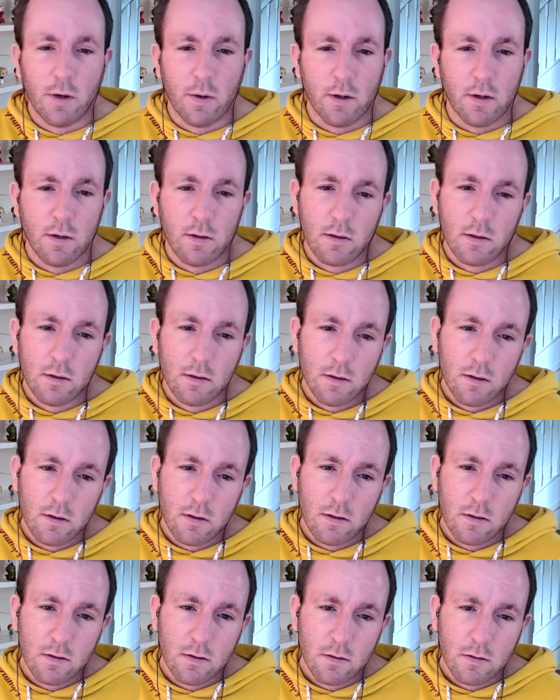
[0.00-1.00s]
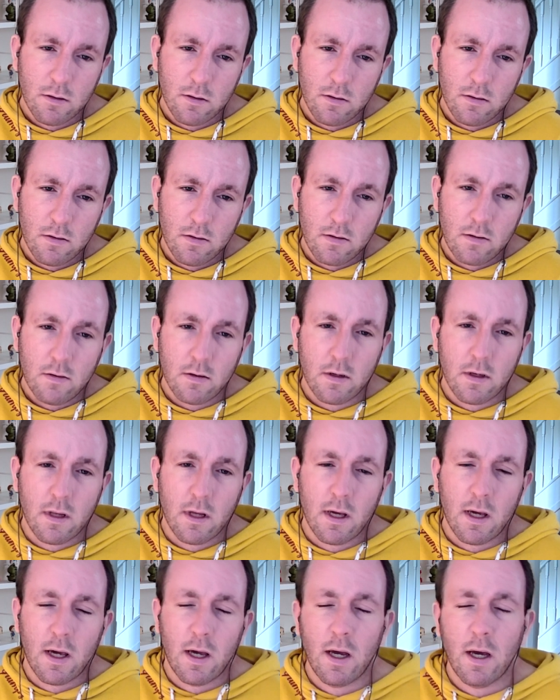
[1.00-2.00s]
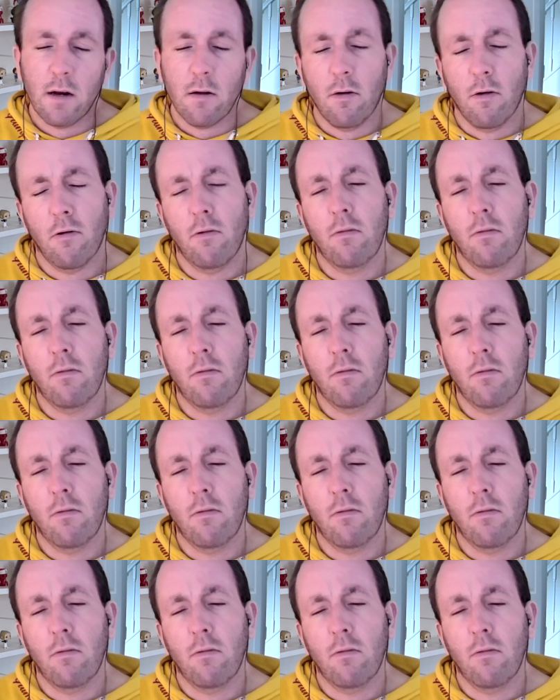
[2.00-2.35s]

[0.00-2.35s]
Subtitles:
And look at the kid. Oh.